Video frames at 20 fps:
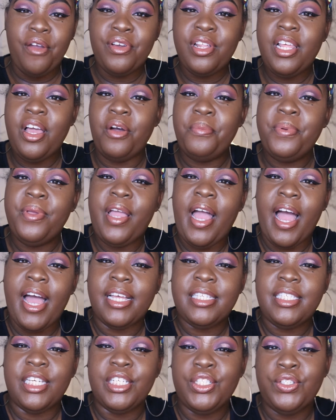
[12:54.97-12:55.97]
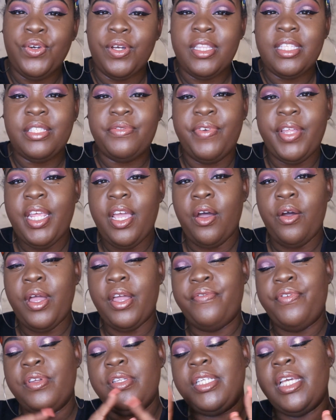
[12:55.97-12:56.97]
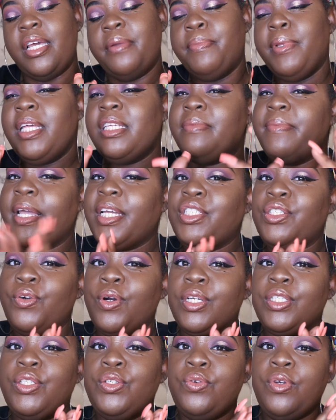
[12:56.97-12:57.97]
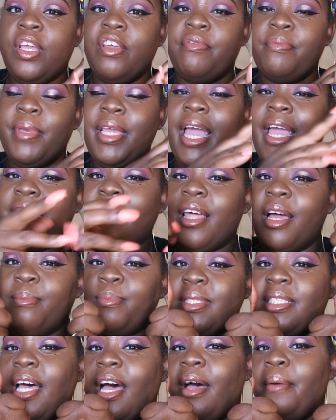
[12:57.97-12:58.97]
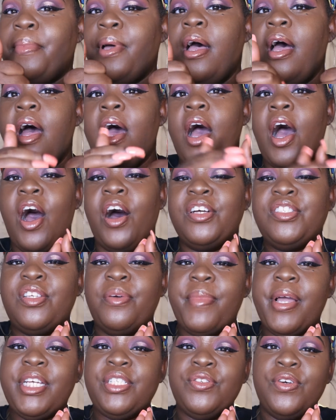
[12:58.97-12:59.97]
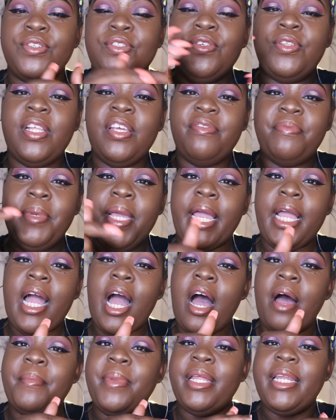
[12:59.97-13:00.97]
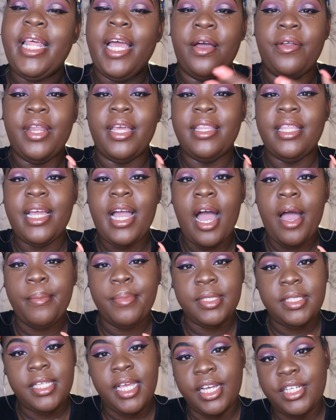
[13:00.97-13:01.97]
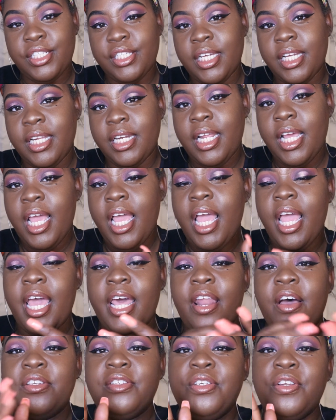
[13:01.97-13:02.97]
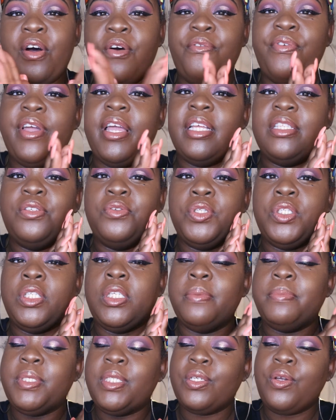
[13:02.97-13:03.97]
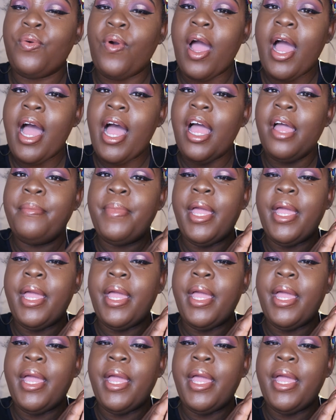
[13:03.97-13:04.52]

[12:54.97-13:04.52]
really hope you guys enjoyed this video. If you did, please make sure to give me a thumbs up. Also make sure to leave me a comment down in the comment section, and also don't forget to subscribe